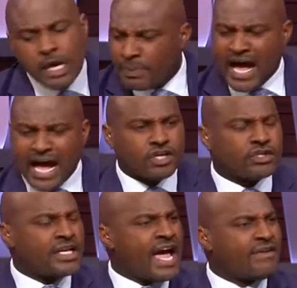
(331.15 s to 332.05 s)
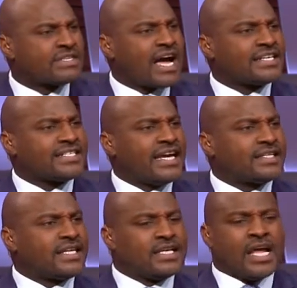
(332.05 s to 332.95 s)
But Acho didn't have his hot take
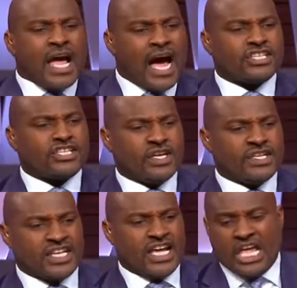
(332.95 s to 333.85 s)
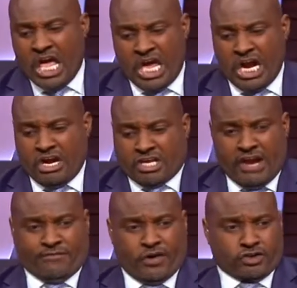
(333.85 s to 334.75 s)
then. Acho didn't say, here's
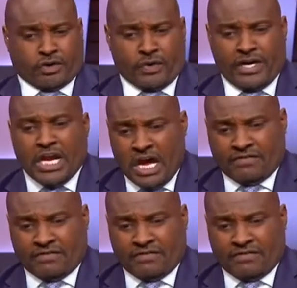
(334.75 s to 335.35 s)
a full screen of